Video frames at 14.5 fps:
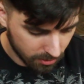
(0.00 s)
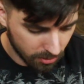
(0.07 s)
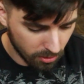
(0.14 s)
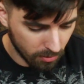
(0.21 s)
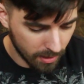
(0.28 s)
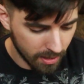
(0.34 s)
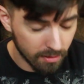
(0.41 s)

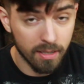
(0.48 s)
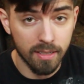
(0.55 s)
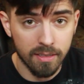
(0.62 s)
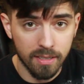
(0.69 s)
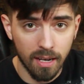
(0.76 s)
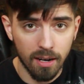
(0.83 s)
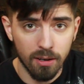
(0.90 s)
So here
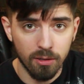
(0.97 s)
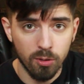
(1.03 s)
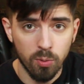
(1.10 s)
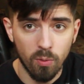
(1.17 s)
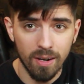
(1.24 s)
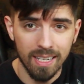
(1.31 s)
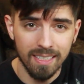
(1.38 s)
is our
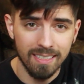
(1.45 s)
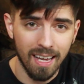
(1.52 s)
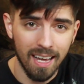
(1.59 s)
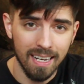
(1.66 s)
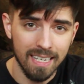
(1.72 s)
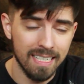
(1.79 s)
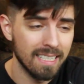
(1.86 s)

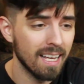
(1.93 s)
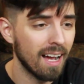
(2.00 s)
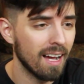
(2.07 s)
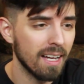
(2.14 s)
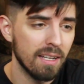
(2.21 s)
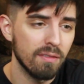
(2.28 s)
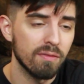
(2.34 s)
20-sided
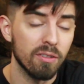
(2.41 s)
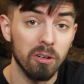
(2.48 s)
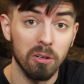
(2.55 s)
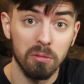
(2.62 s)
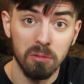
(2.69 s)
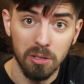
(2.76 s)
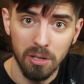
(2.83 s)
die
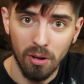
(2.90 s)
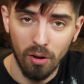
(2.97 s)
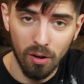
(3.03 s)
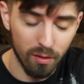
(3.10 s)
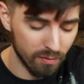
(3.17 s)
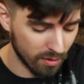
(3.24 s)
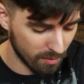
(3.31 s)
for
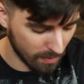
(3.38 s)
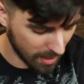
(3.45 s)
all of your